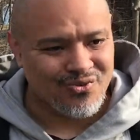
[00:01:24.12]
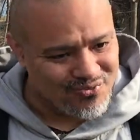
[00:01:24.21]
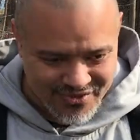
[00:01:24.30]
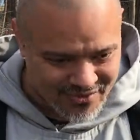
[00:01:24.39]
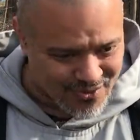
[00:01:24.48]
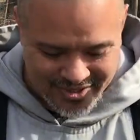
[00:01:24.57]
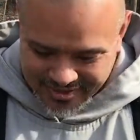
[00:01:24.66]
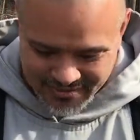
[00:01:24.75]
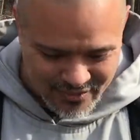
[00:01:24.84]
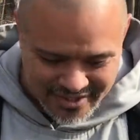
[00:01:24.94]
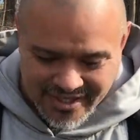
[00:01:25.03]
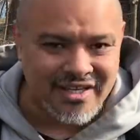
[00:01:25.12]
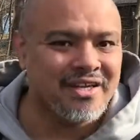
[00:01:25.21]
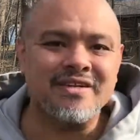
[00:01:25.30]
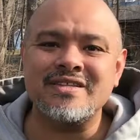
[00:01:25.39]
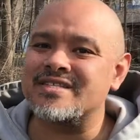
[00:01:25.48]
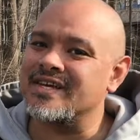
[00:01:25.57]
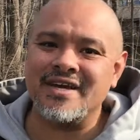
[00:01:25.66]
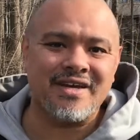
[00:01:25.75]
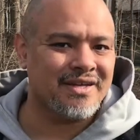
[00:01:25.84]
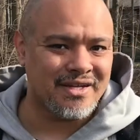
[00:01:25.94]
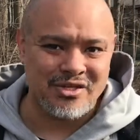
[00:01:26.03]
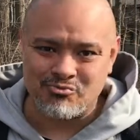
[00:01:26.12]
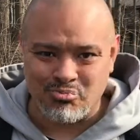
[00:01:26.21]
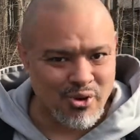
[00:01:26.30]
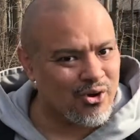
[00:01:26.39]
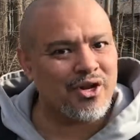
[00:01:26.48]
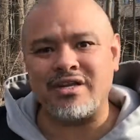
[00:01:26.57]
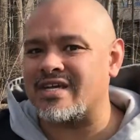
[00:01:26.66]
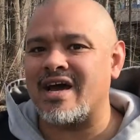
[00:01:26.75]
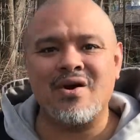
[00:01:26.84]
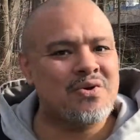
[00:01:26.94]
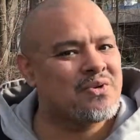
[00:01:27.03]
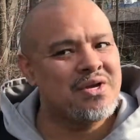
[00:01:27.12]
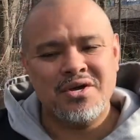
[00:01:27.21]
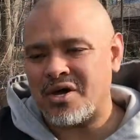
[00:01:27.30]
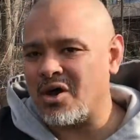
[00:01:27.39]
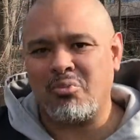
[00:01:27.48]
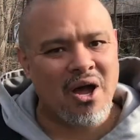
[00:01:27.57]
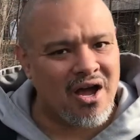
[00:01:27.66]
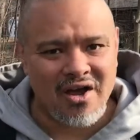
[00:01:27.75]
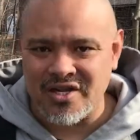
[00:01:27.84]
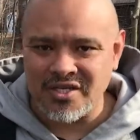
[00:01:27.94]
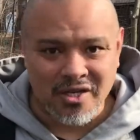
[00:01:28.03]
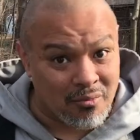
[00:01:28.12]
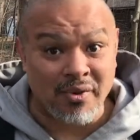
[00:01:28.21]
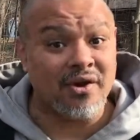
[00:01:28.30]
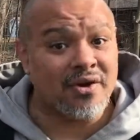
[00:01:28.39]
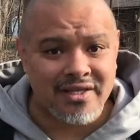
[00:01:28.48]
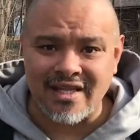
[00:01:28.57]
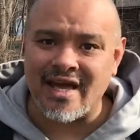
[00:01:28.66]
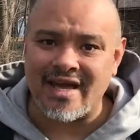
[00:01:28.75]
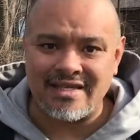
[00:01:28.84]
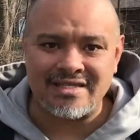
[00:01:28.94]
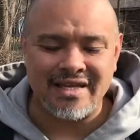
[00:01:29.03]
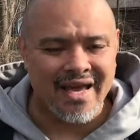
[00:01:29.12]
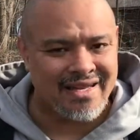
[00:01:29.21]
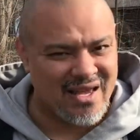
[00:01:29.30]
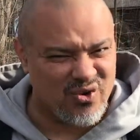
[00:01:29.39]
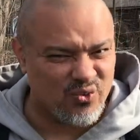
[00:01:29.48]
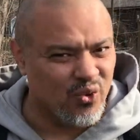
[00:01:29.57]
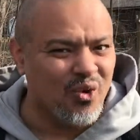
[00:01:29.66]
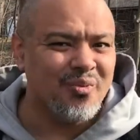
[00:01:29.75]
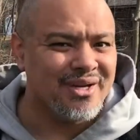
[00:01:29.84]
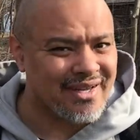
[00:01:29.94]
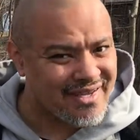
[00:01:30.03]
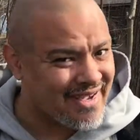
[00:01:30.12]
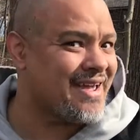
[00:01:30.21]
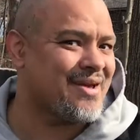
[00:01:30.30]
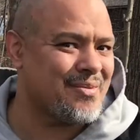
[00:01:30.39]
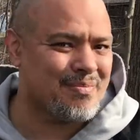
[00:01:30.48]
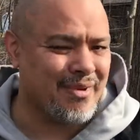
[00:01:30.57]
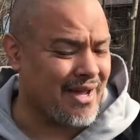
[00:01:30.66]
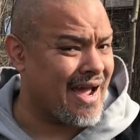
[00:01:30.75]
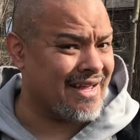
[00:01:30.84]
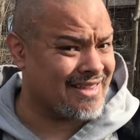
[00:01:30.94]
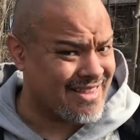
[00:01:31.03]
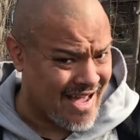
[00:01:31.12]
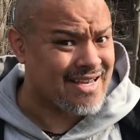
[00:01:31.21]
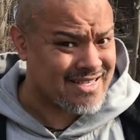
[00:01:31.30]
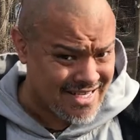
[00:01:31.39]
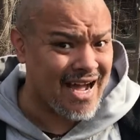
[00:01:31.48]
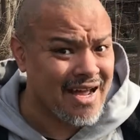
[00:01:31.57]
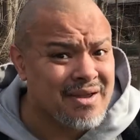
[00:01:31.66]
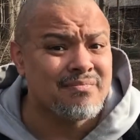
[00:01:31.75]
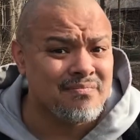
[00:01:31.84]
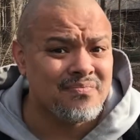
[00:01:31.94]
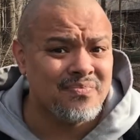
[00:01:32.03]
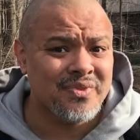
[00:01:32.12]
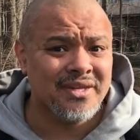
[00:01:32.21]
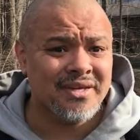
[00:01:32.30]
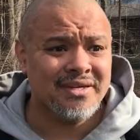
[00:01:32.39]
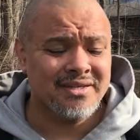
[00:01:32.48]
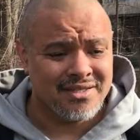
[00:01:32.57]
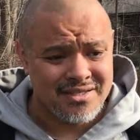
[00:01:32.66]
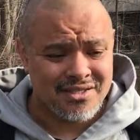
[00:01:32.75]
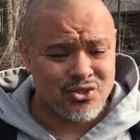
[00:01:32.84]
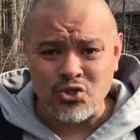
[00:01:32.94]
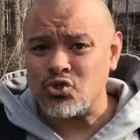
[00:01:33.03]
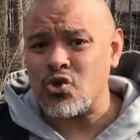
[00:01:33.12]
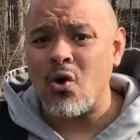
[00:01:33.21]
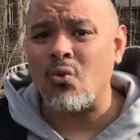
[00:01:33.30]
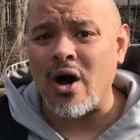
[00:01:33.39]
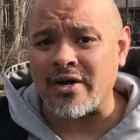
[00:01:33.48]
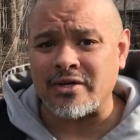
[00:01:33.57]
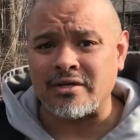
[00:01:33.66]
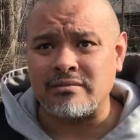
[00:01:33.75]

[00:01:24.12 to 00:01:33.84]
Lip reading: When the heat of the day is burning down upon a barren land, and a woman came at that time to draw water.